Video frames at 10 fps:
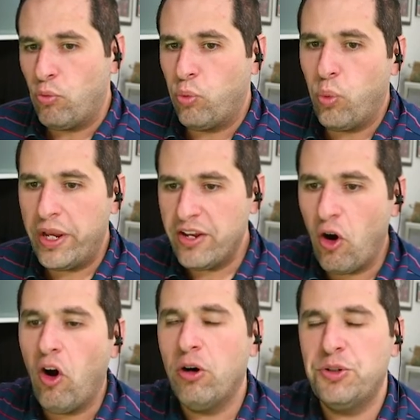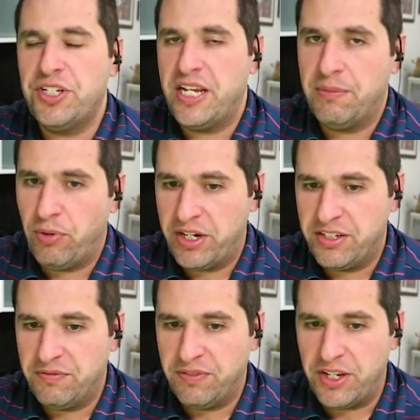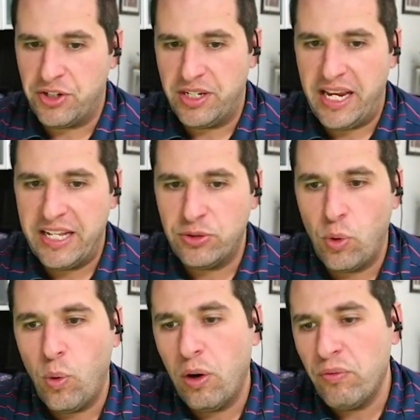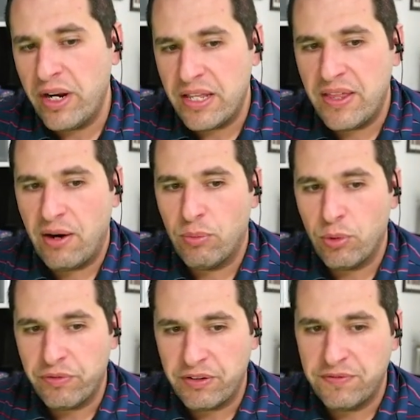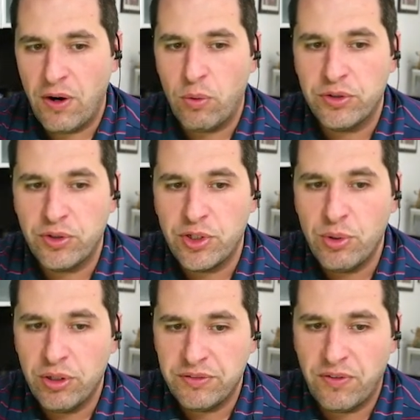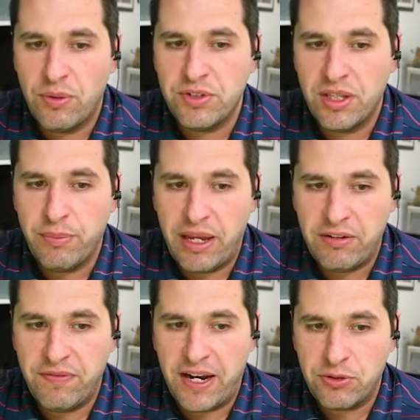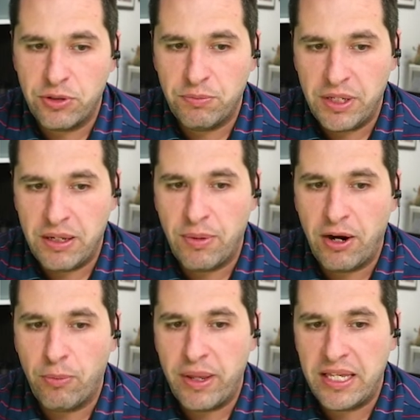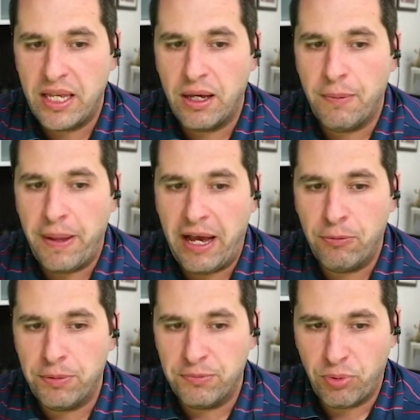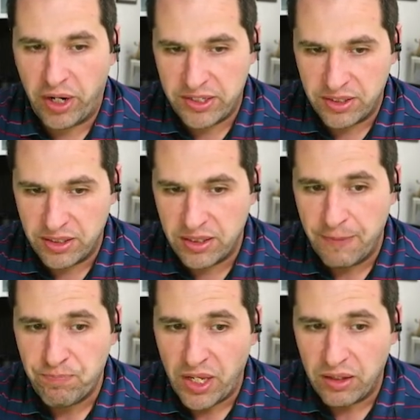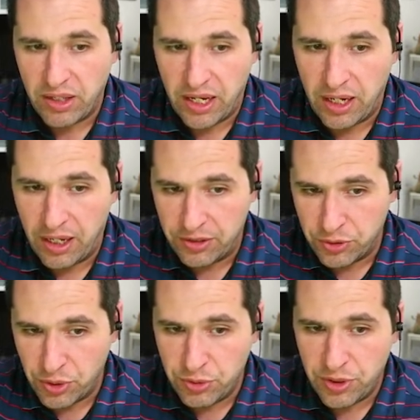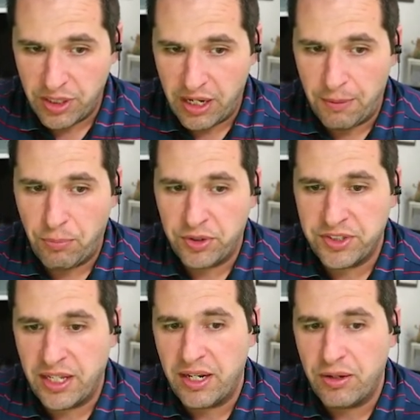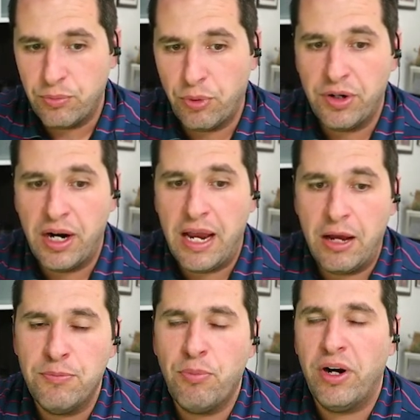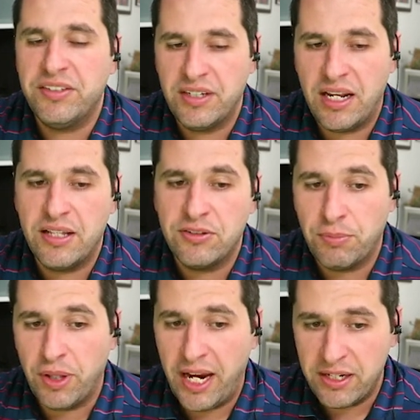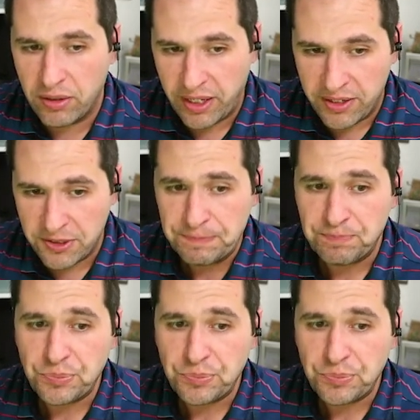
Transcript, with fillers: we are seeing price inflation. It's already there moving forward. So, US firms in the manufacturing PMI are making up output prices uh, due to the unprecedented, unprecedented supply delays